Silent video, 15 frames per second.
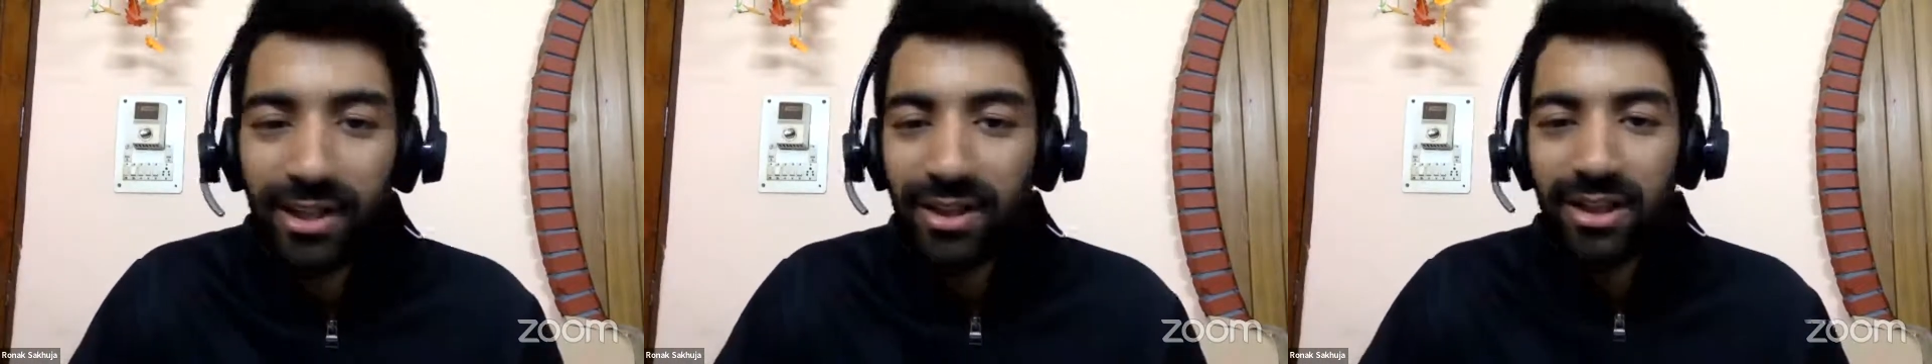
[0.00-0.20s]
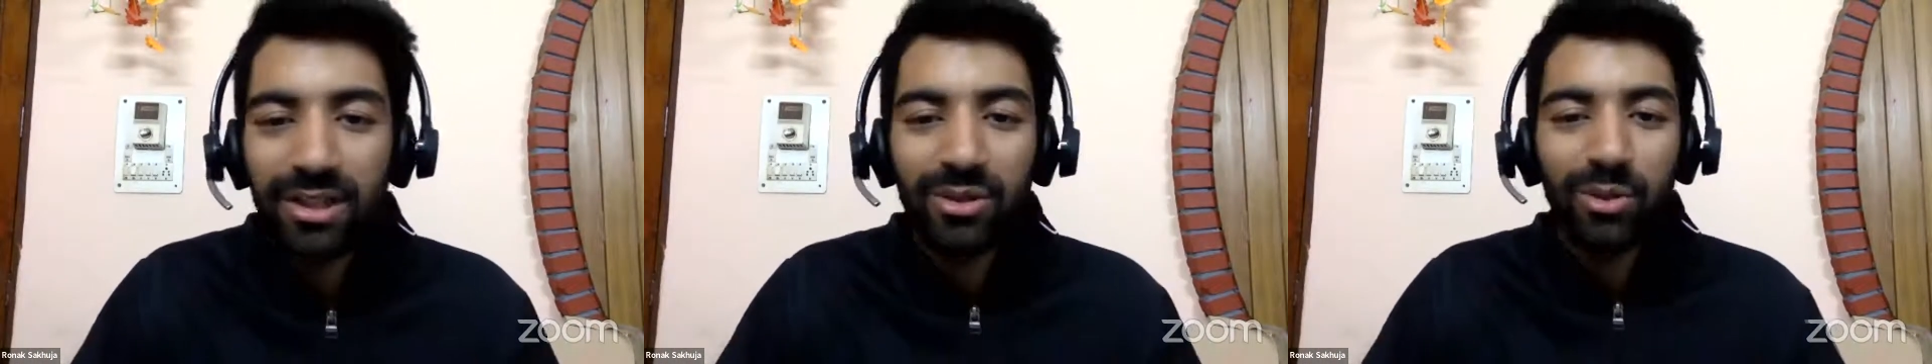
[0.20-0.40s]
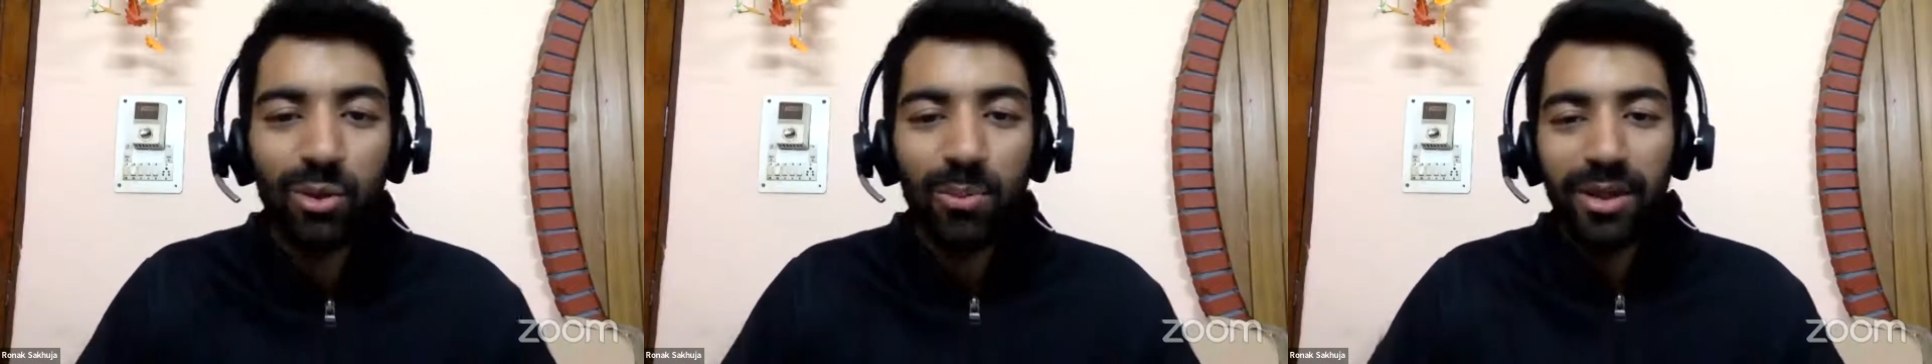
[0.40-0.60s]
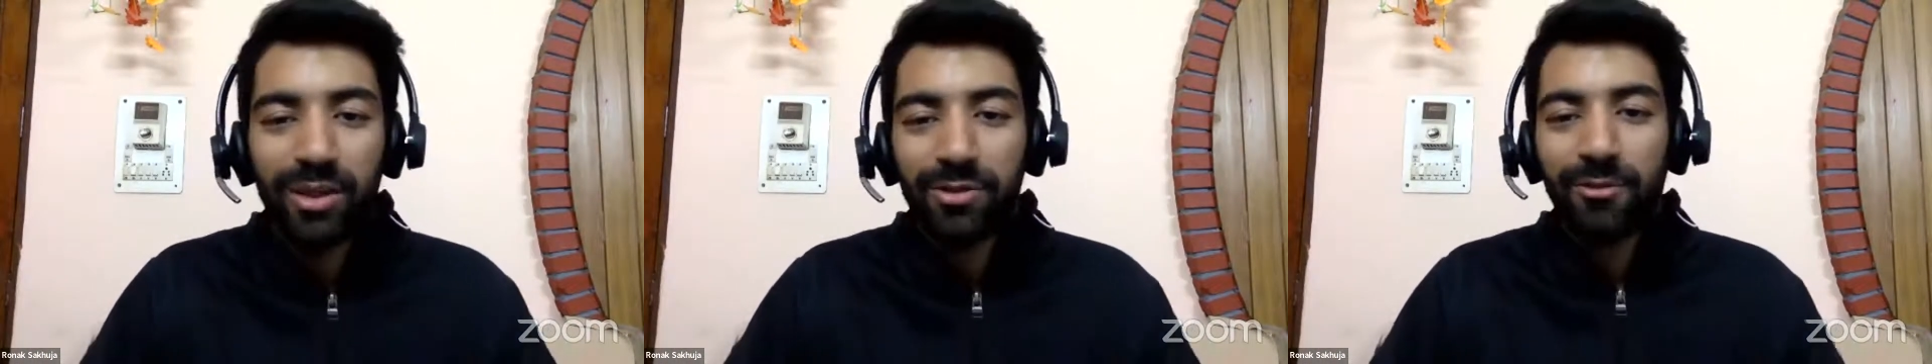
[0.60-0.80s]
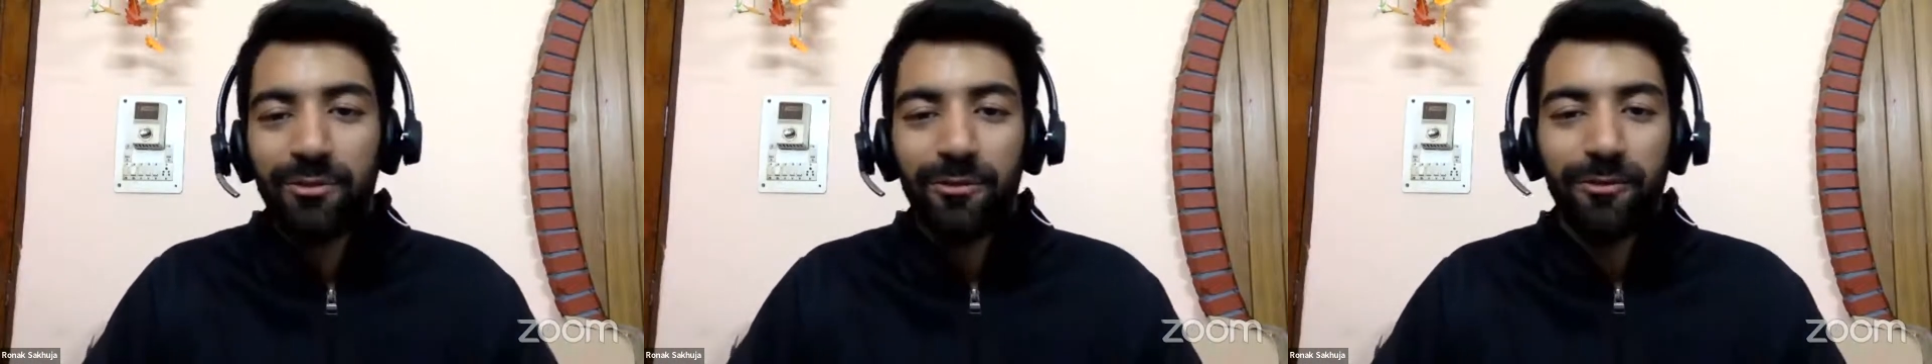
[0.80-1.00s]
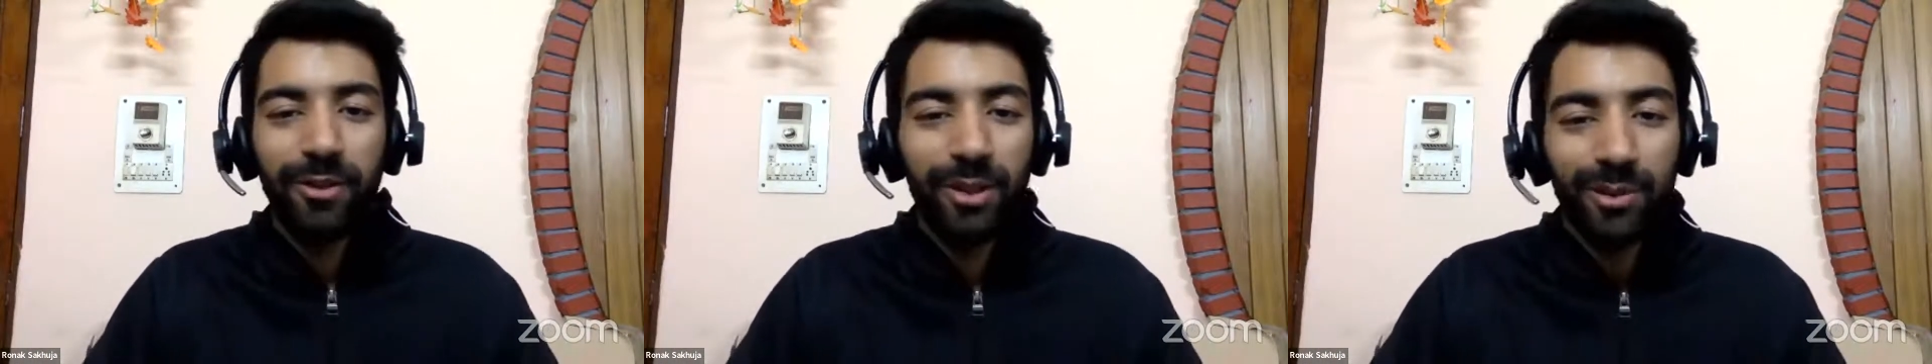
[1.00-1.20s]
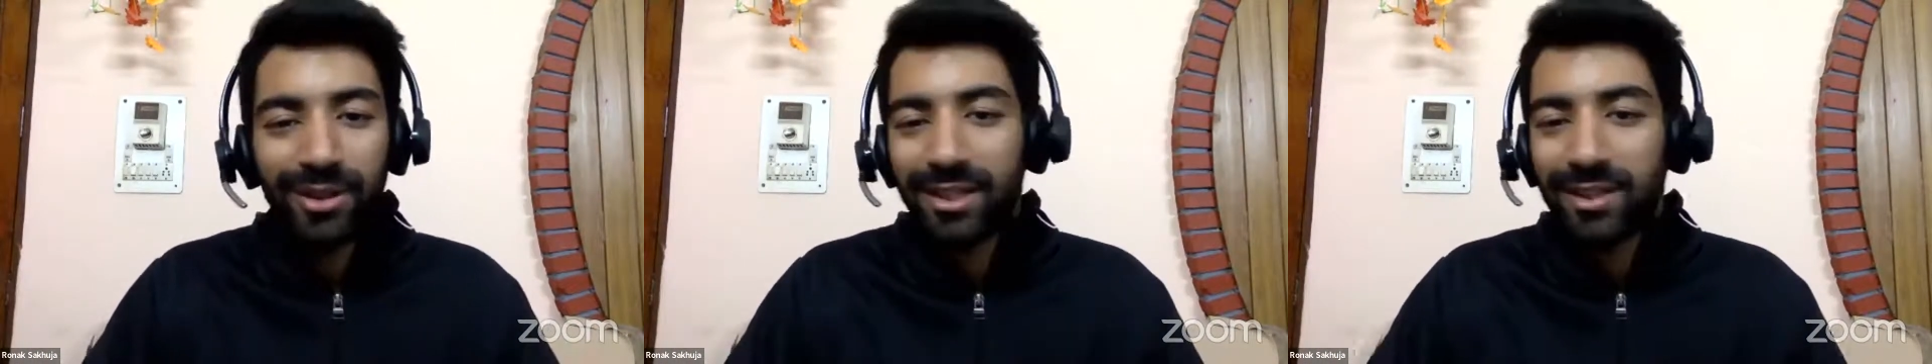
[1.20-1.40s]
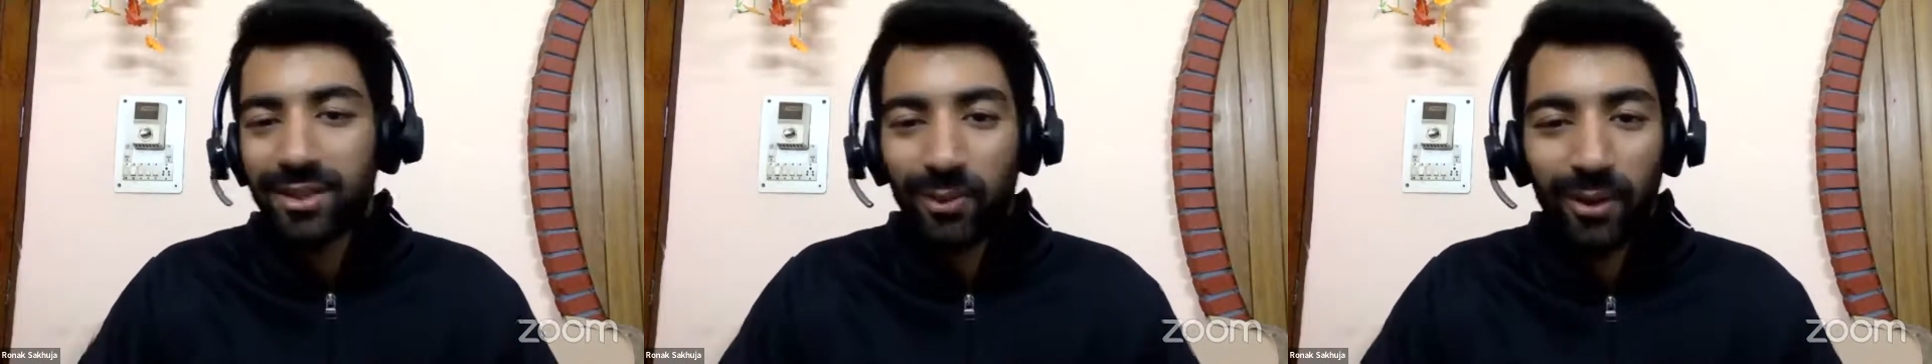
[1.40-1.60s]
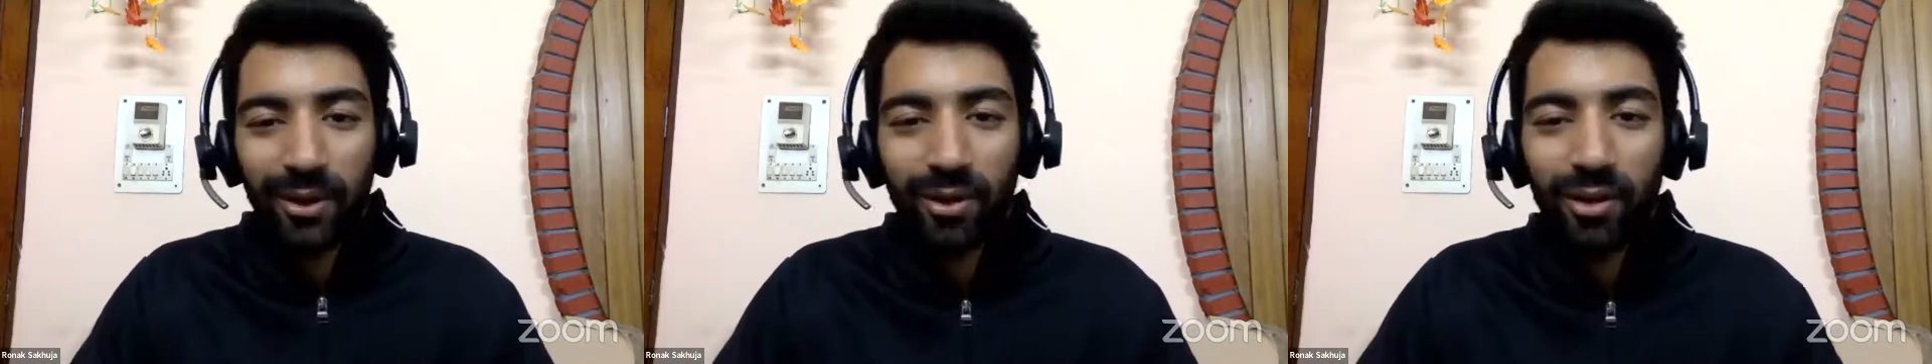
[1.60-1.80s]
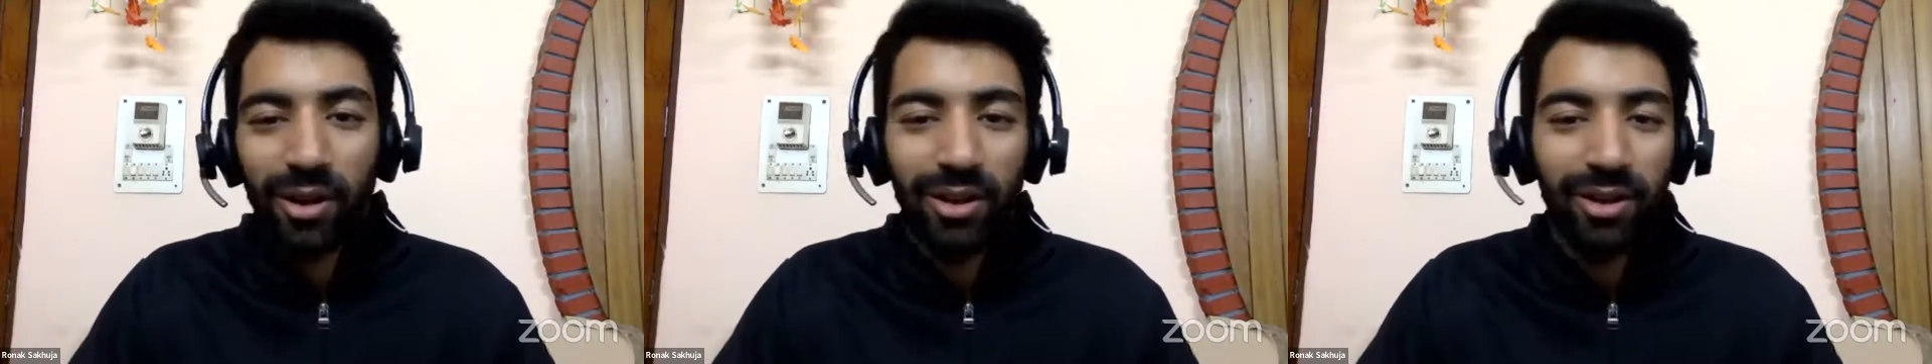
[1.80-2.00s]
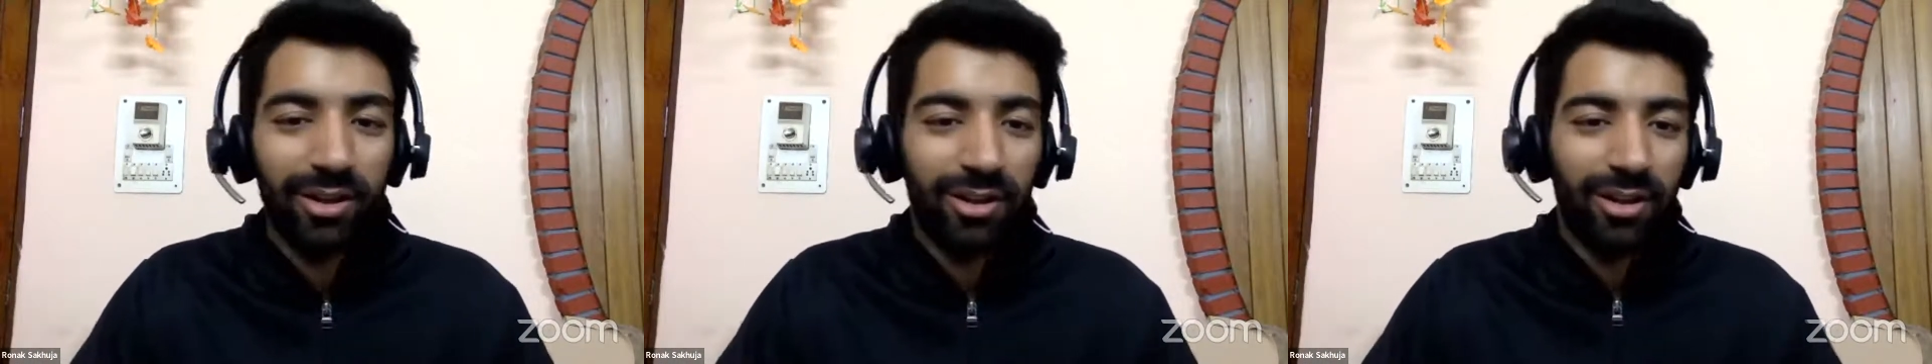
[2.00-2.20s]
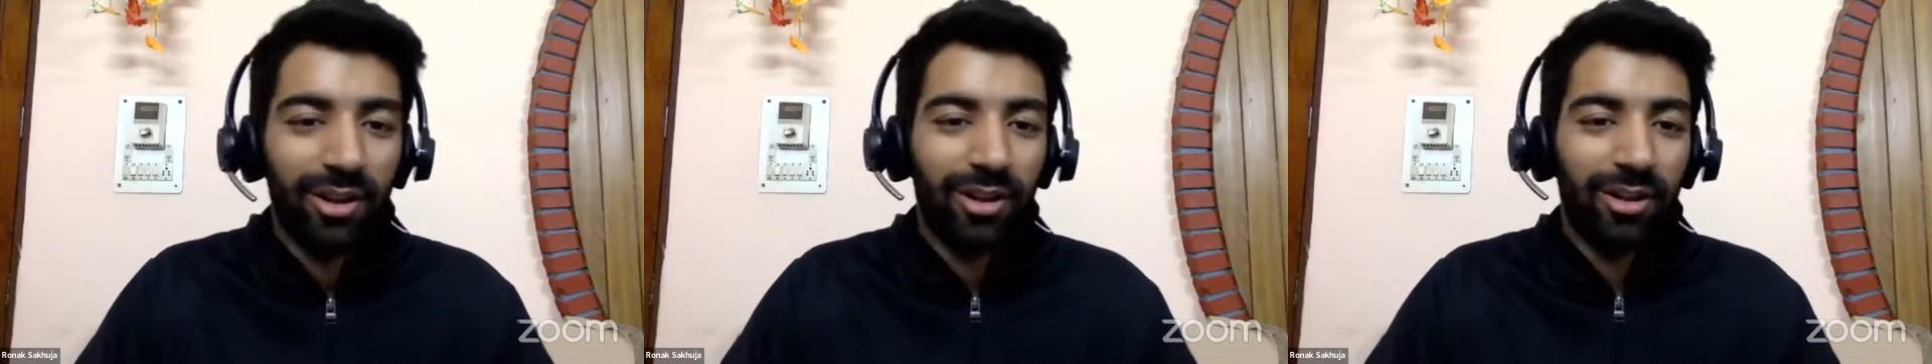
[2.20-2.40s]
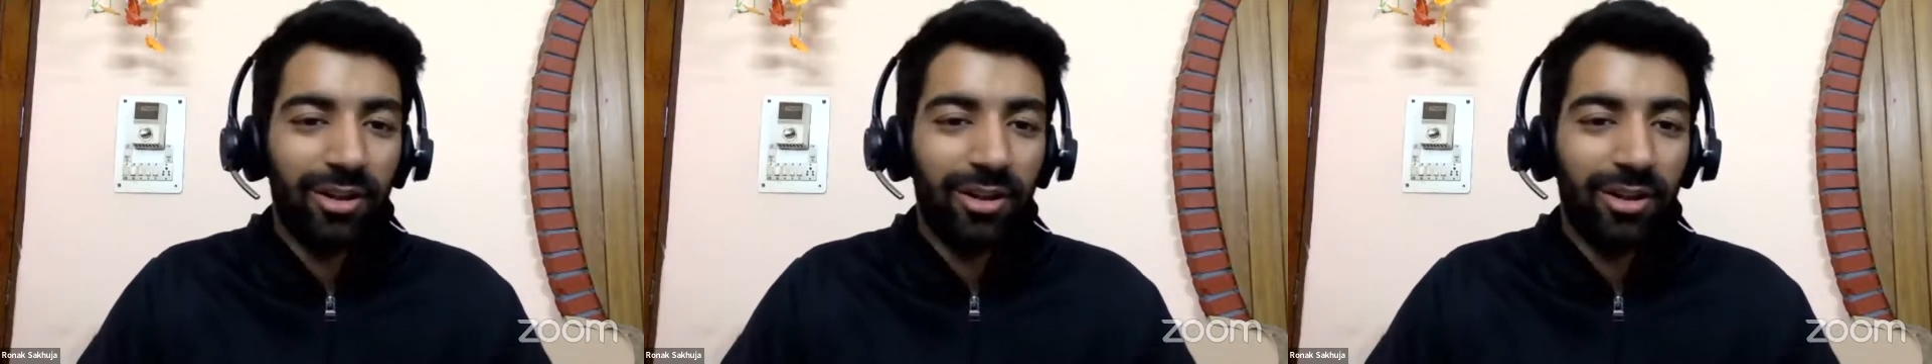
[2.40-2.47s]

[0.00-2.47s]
and there's so much of new things going on